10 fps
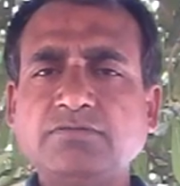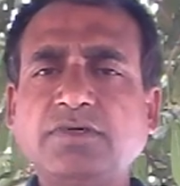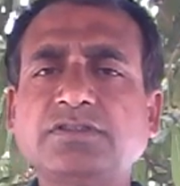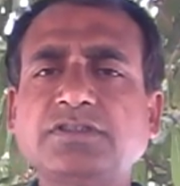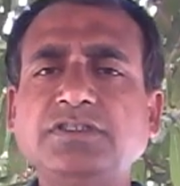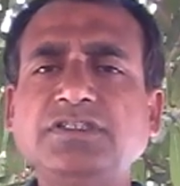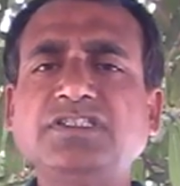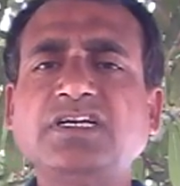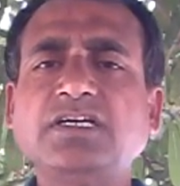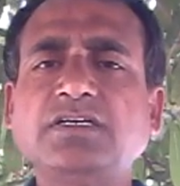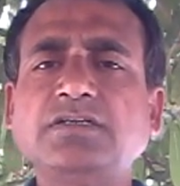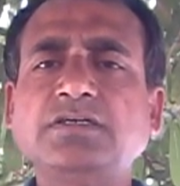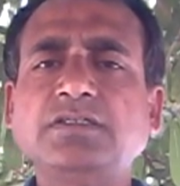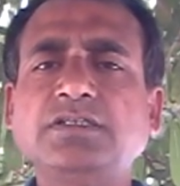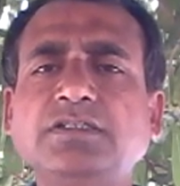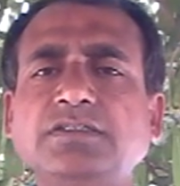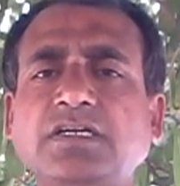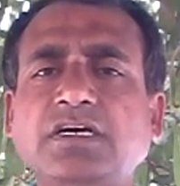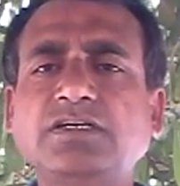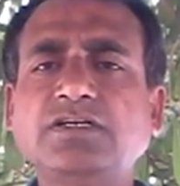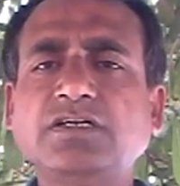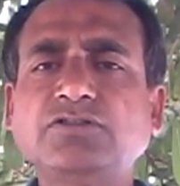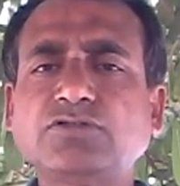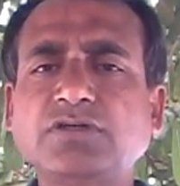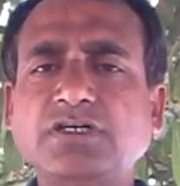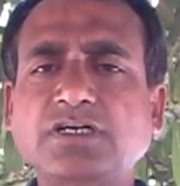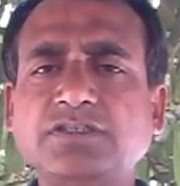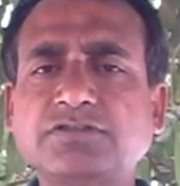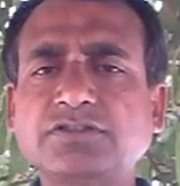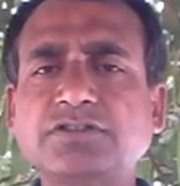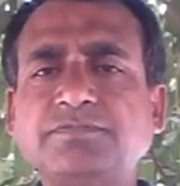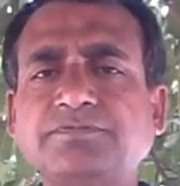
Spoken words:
But India is an agricultural country.